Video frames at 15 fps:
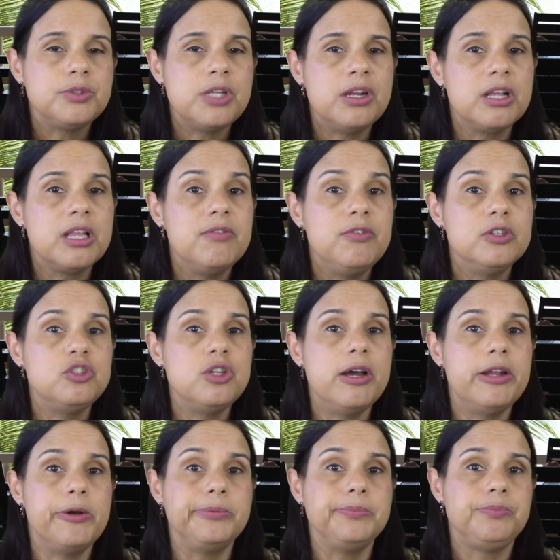And I'll give you a
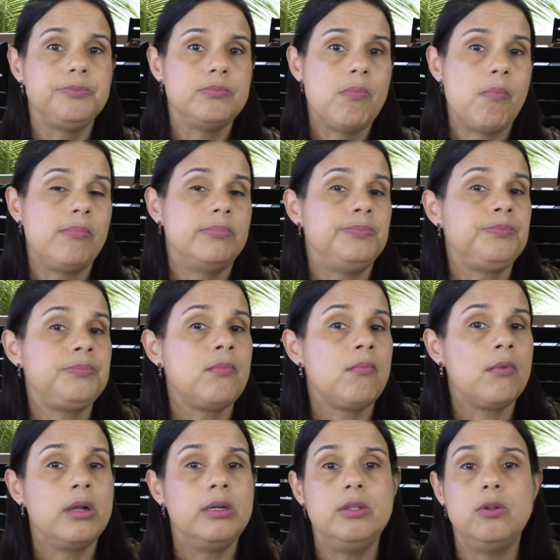shout out.
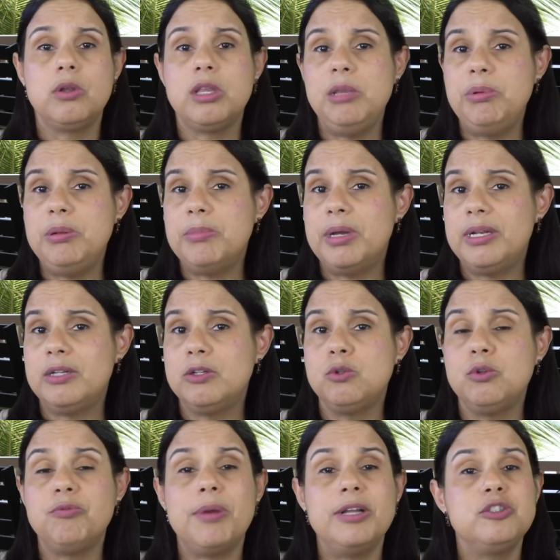Now keep in mind, I don't
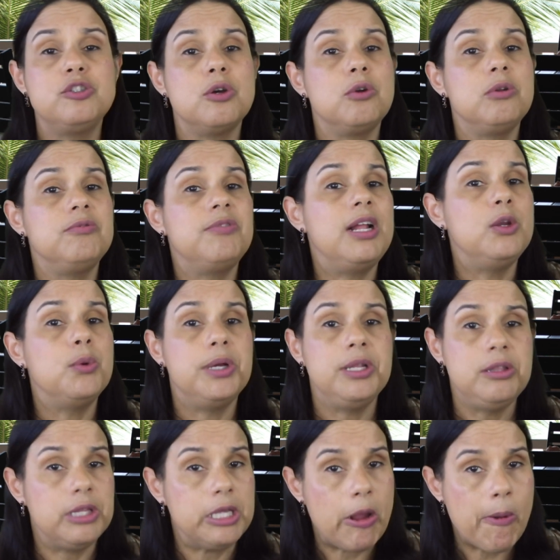know if my shout out value
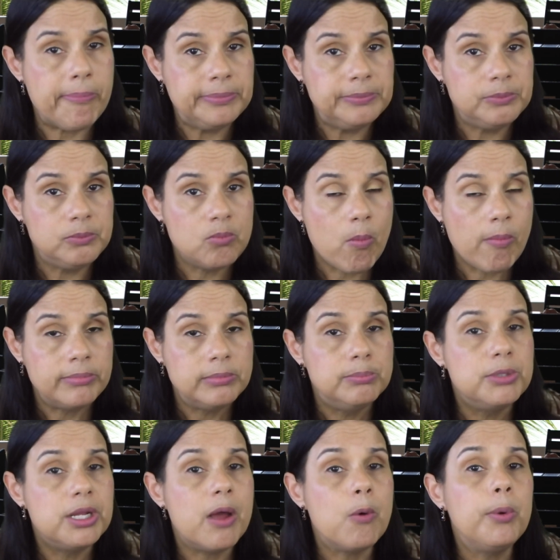anything,
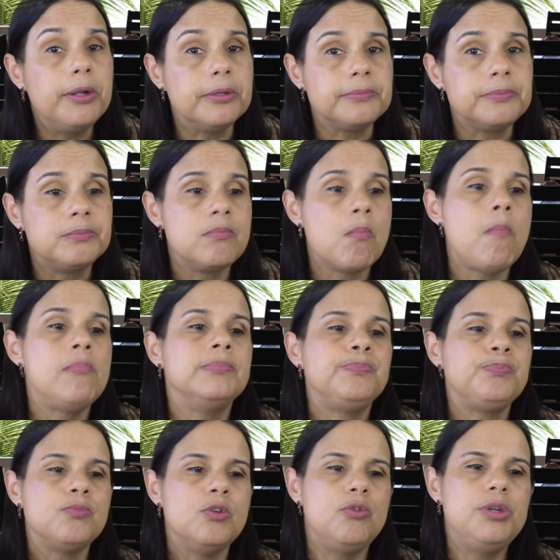but I will.
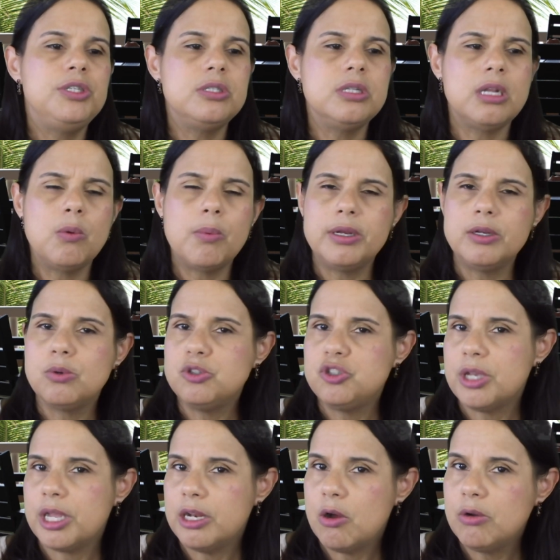The reason that I want to go
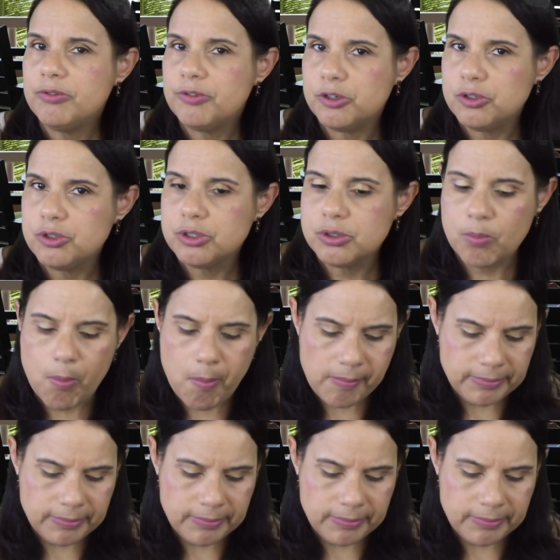check it out first